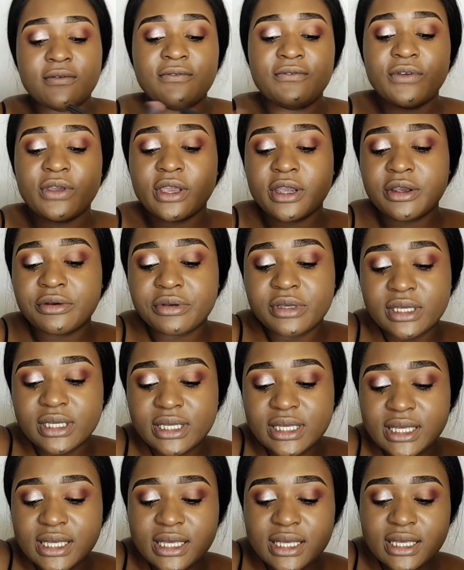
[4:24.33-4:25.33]
very
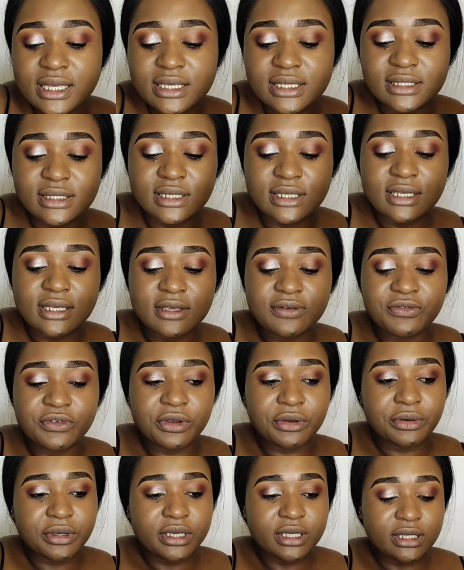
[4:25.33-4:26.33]
easy,
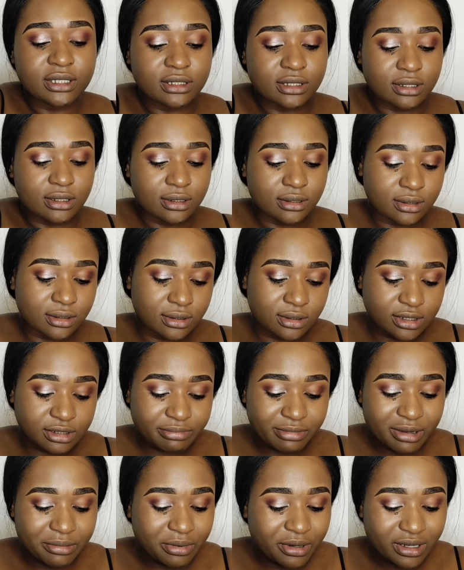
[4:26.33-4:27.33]
very easy. It's
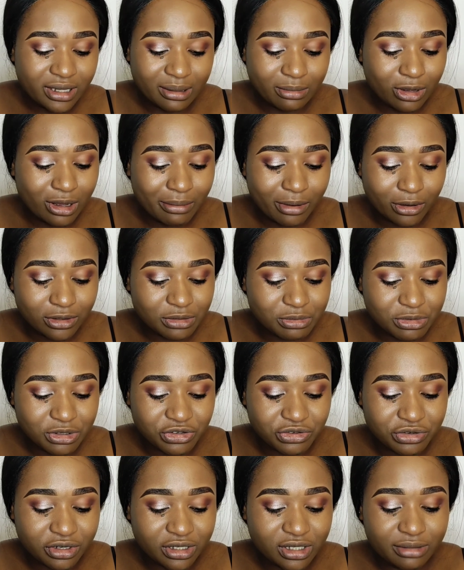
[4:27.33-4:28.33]
my birthday, I'm not about to be
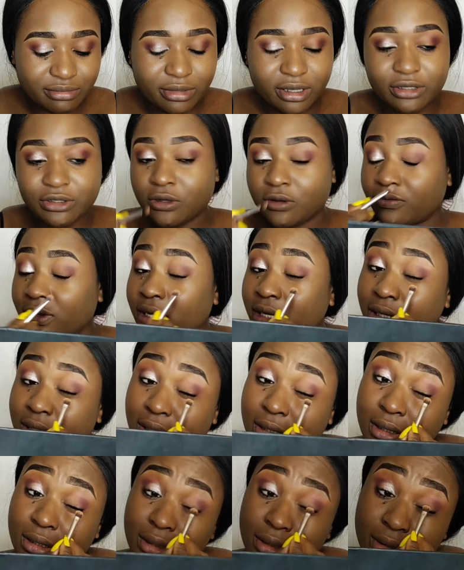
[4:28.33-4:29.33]
stressing myself. Like,
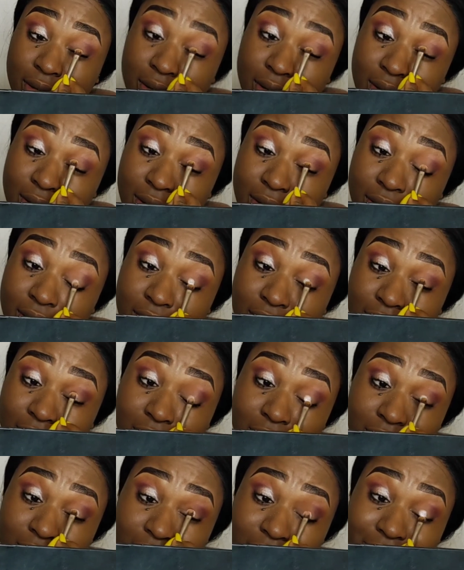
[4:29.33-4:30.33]

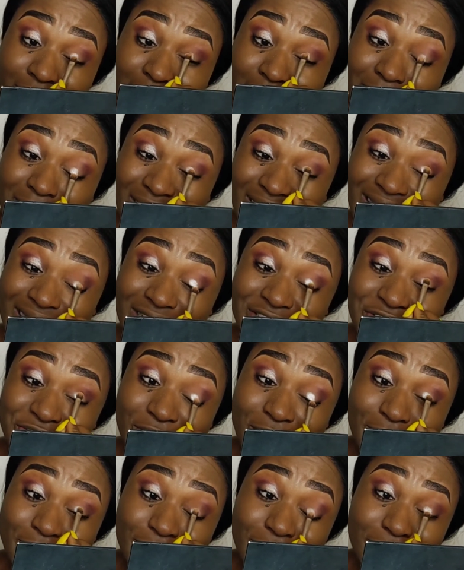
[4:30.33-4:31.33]
I'd rather my
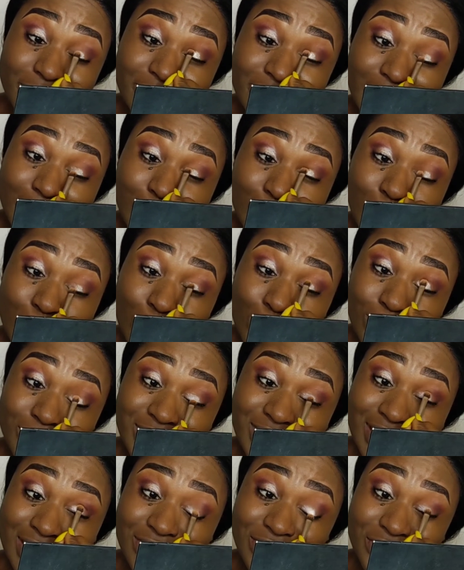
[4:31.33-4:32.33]
natural beauty glows
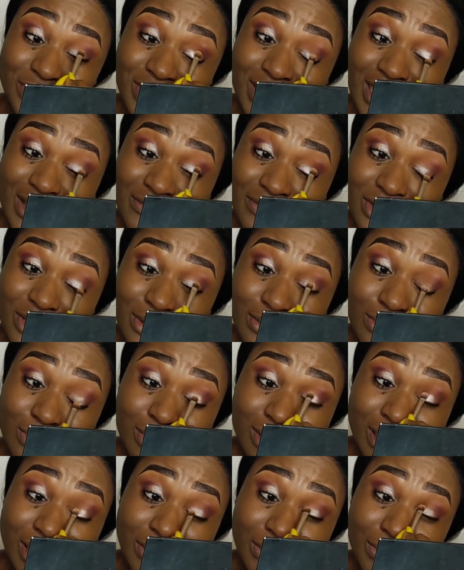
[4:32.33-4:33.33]
than just having it
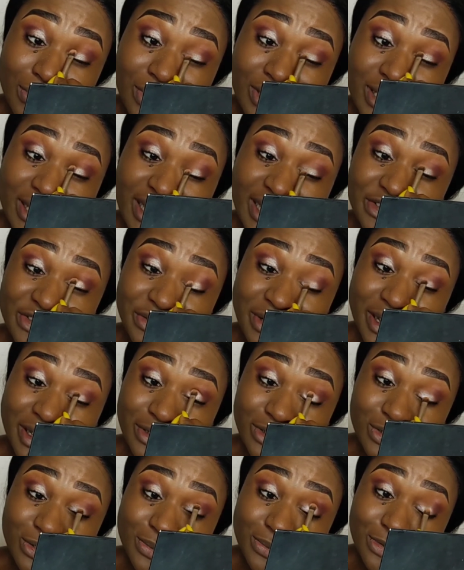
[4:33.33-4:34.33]
look like, okay, I
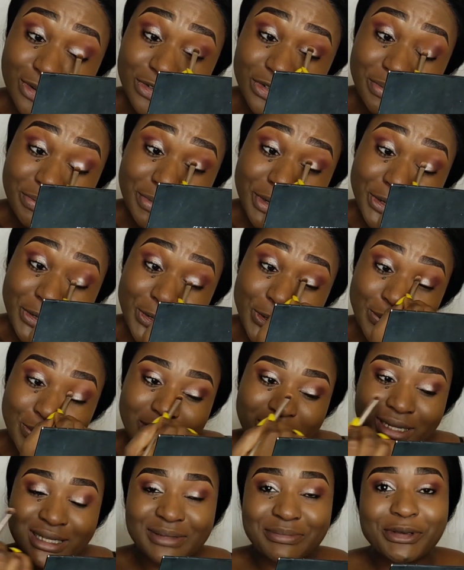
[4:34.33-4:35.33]
tried too much in makeup
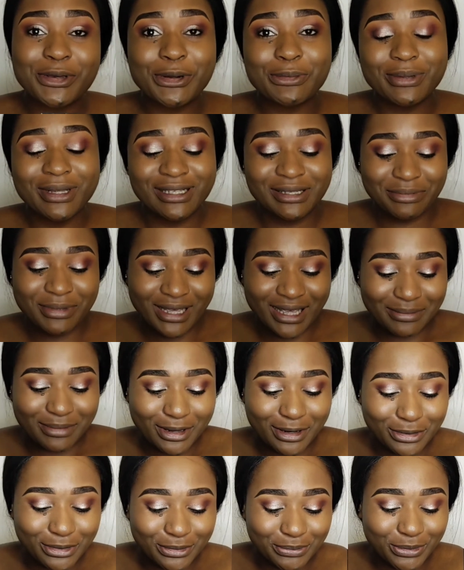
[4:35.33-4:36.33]
and it's makeup that's making
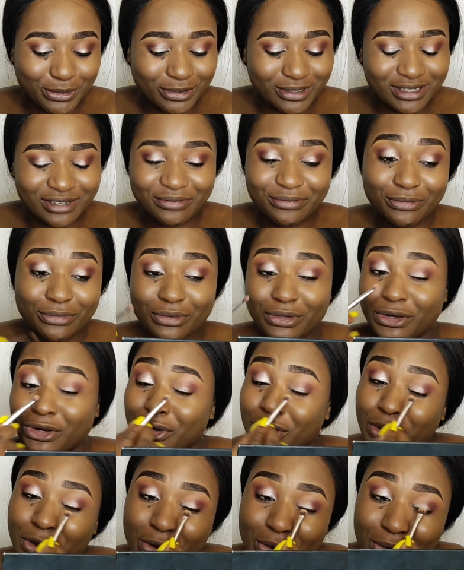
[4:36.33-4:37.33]
me look beautiful.
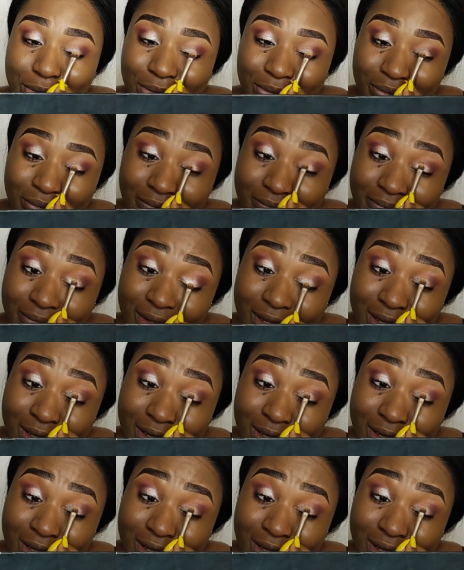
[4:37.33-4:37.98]
No,